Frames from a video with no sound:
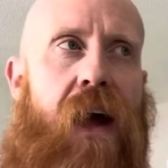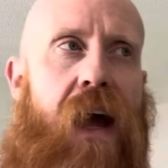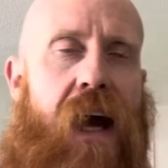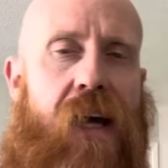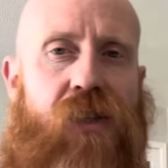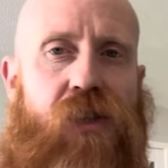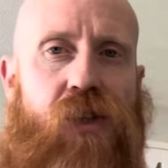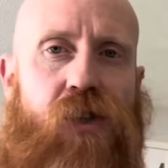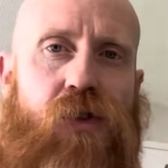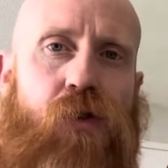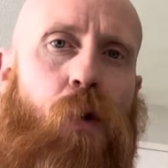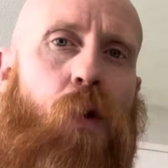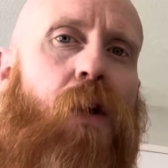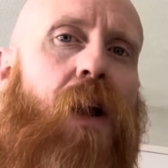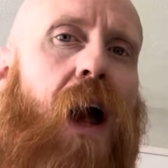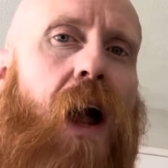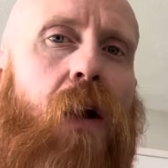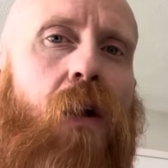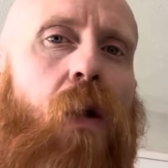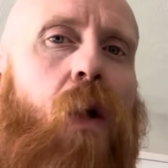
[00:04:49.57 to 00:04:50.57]
and just doing it
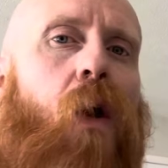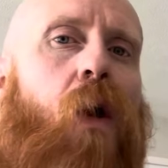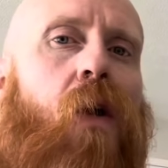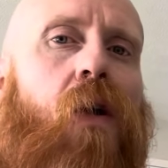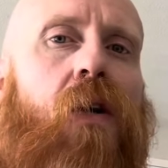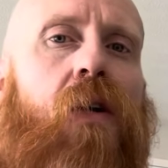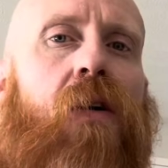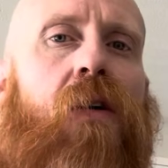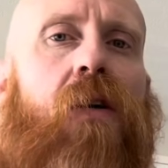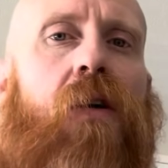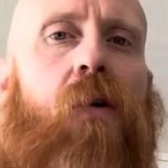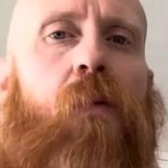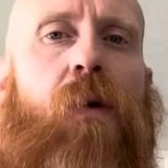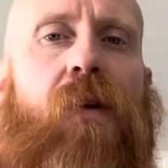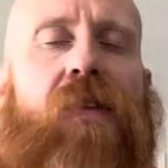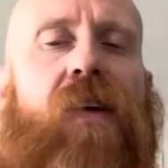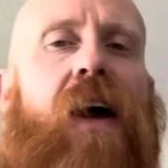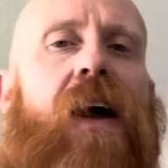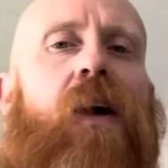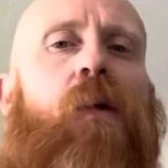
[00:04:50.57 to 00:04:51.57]
along
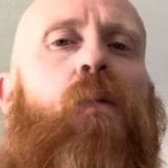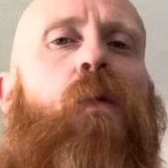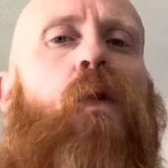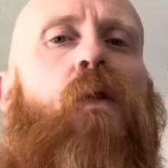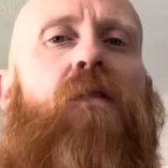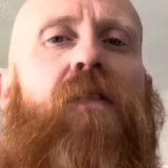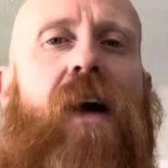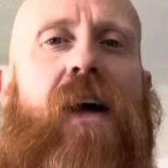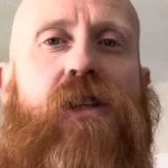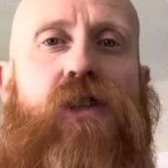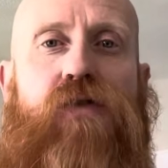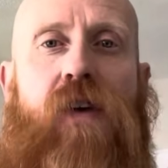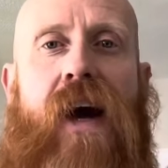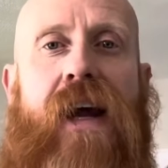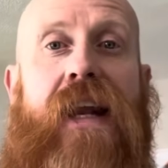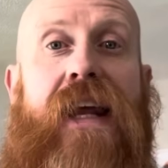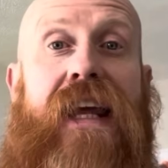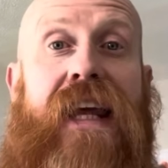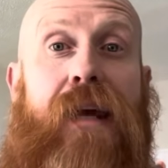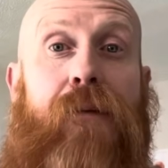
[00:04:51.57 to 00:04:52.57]
with Iron Wolf and
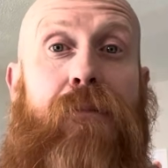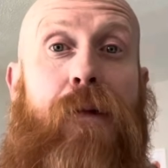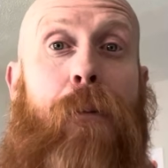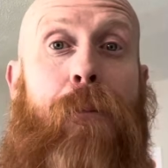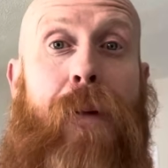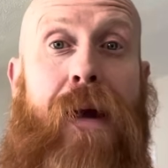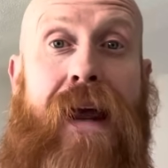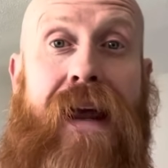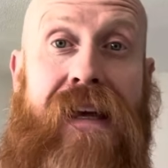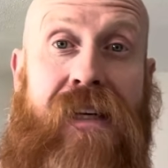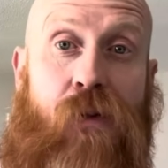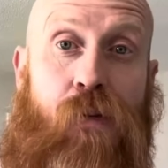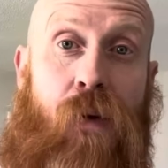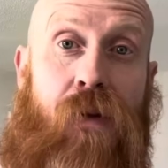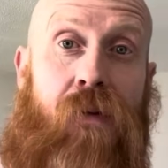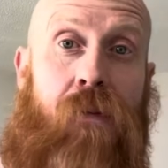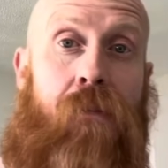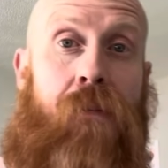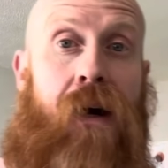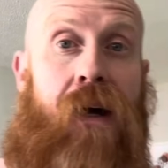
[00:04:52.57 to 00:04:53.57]
trying to keep the pace
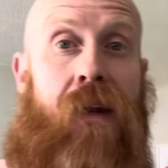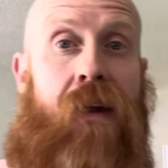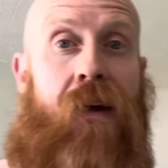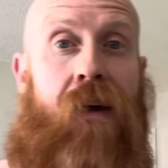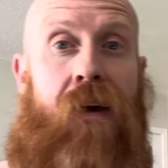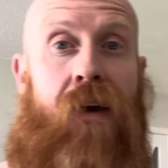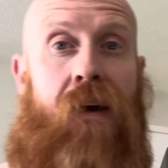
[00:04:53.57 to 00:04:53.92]
with him, man.